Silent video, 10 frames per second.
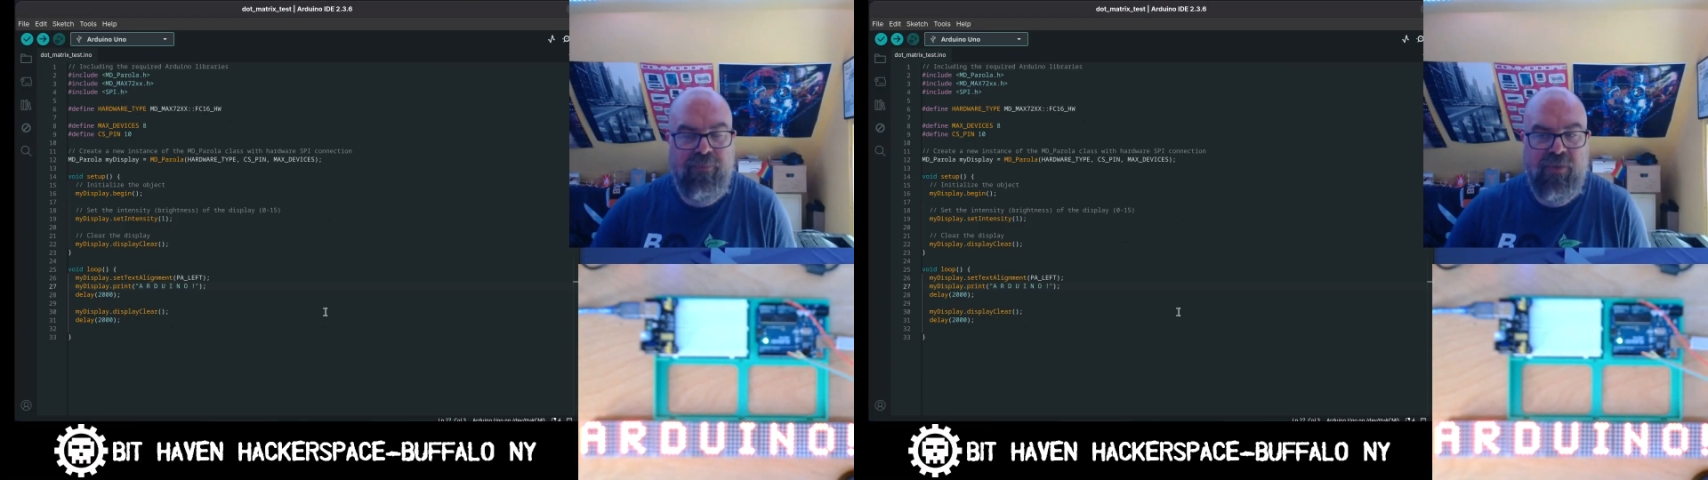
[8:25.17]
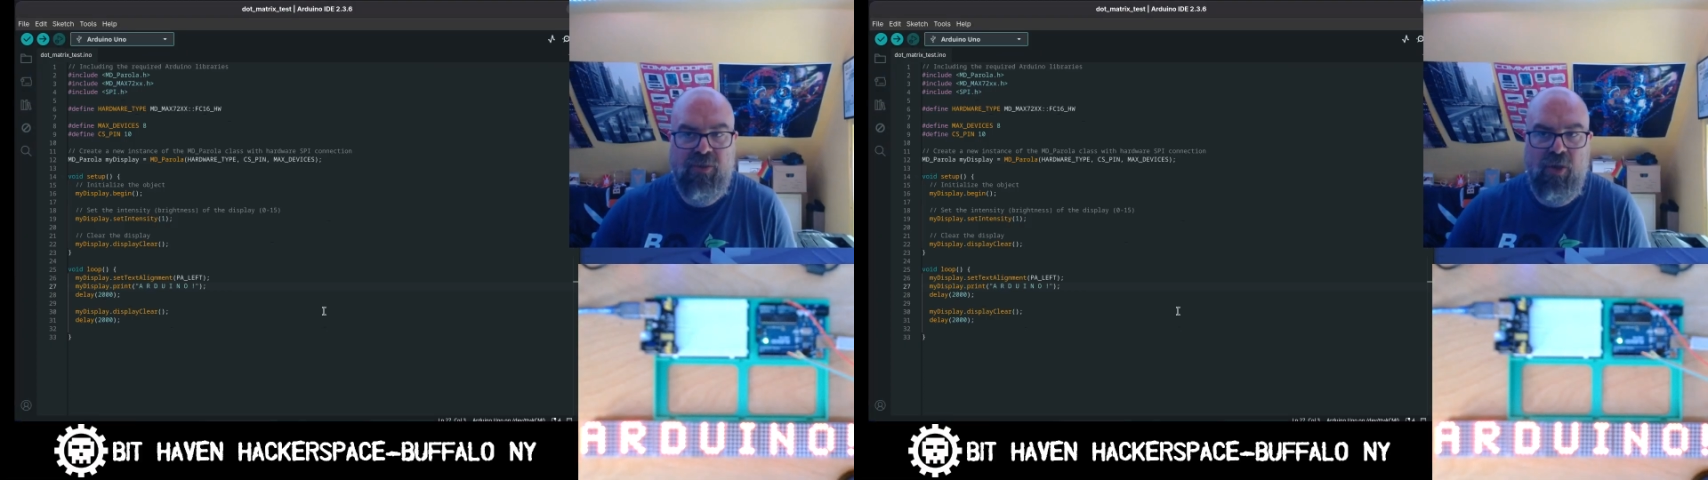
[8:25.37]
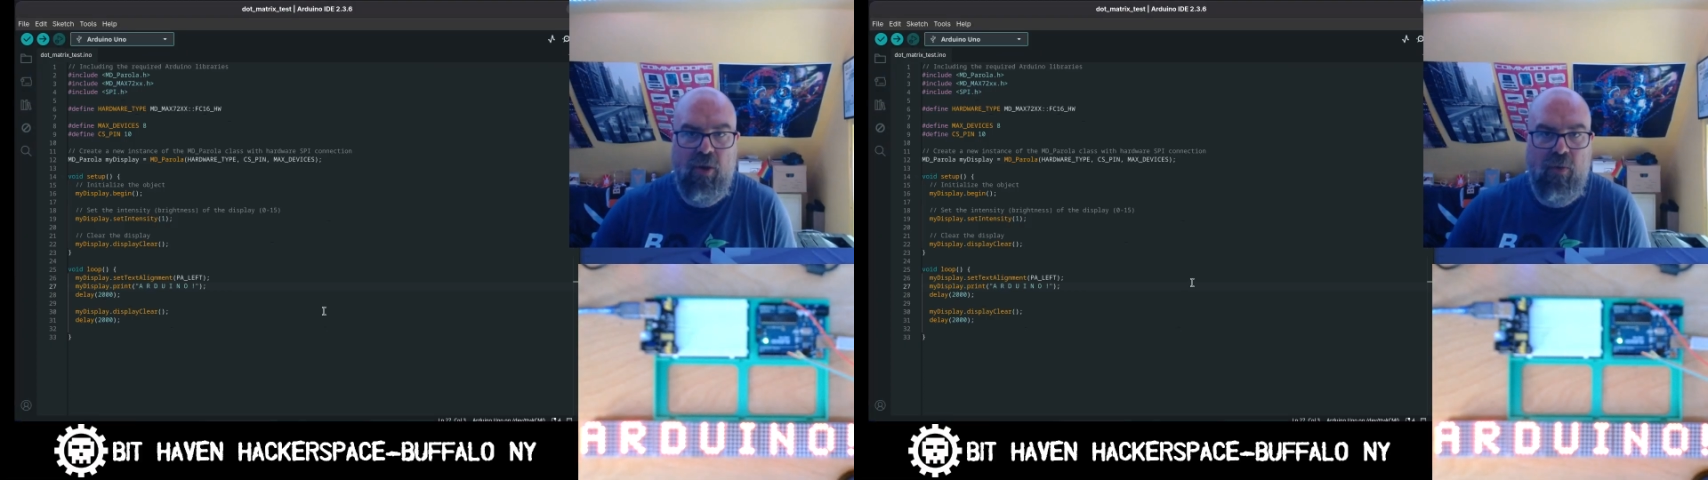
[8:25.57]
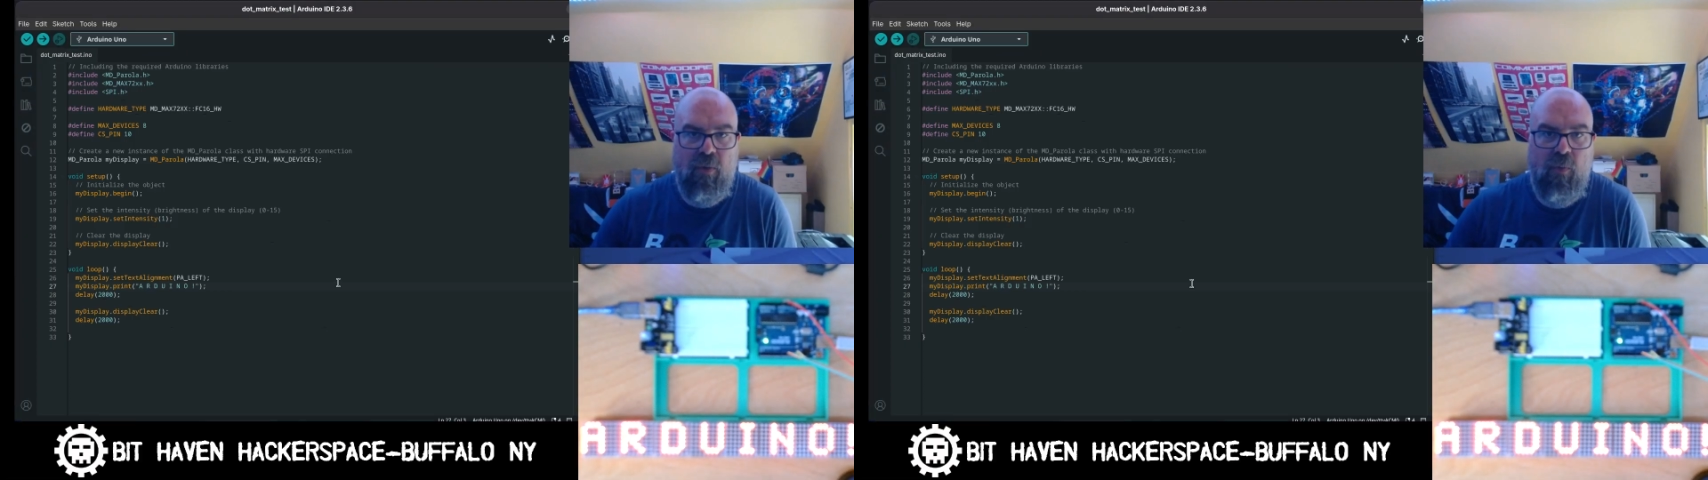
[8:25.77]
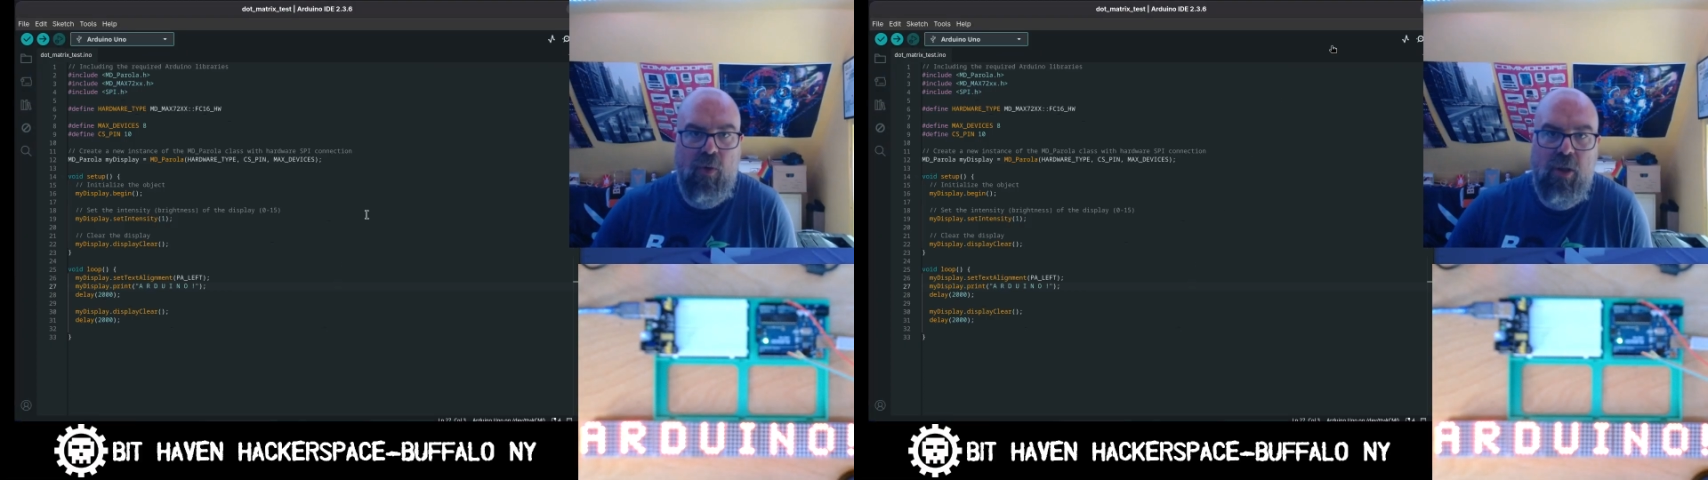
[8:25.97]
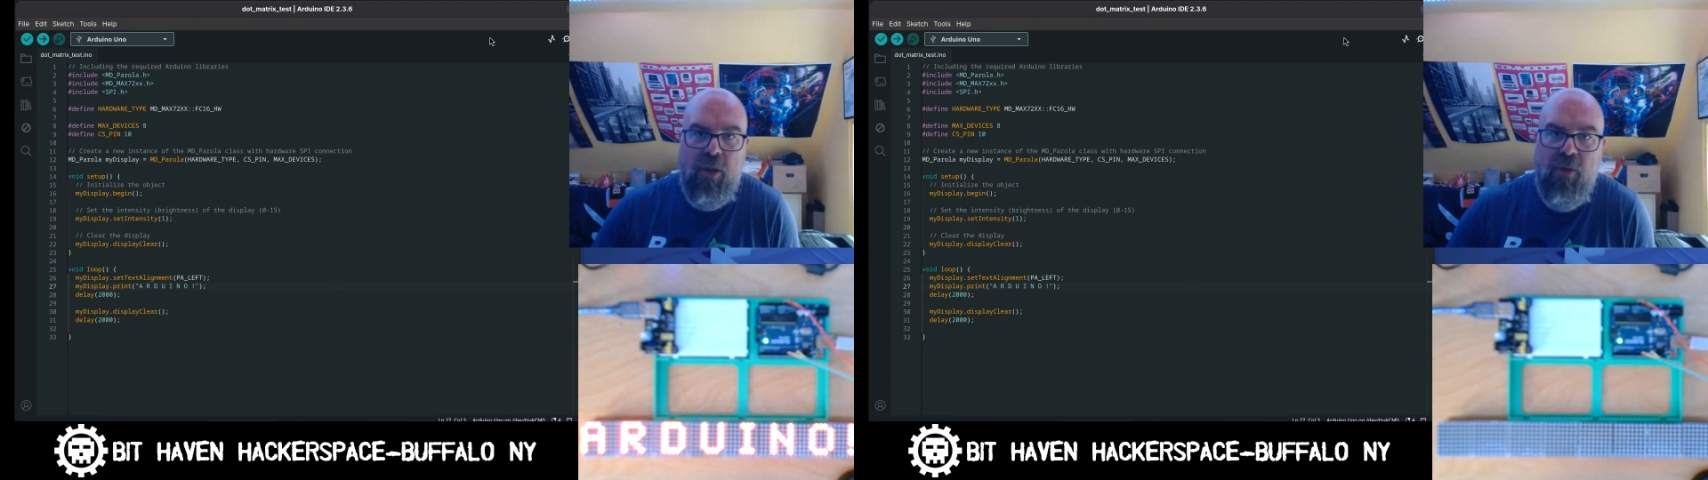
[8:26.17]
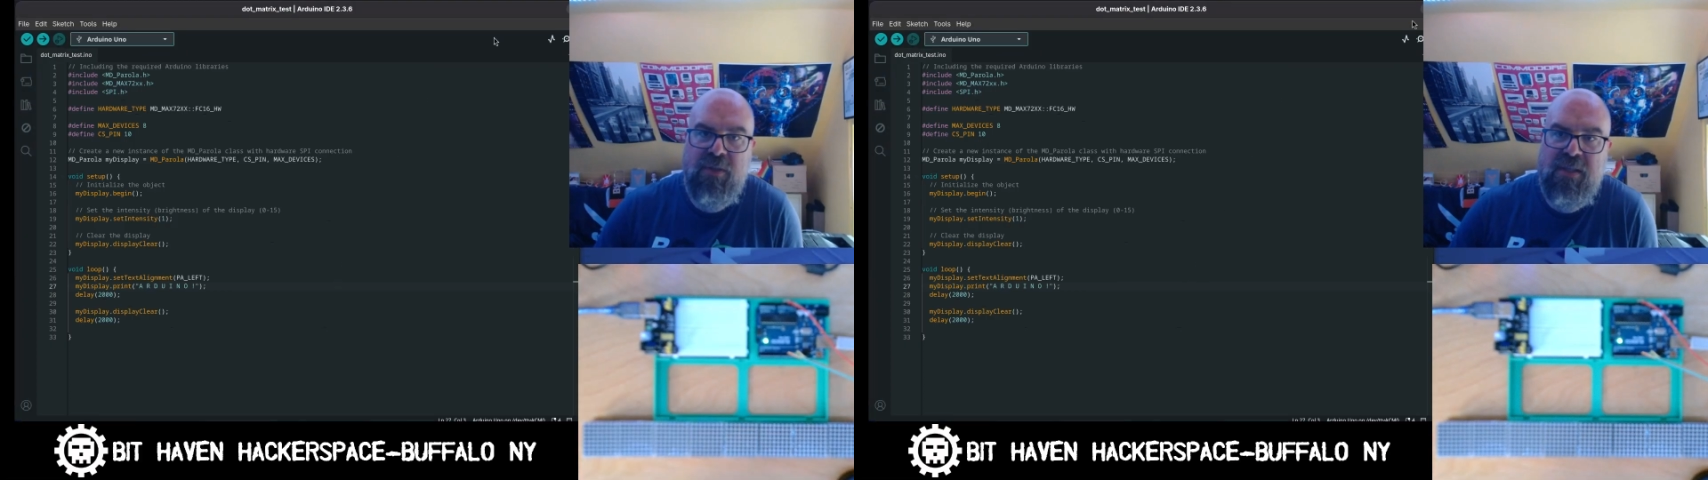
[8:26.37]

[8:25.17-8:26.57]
So we'll close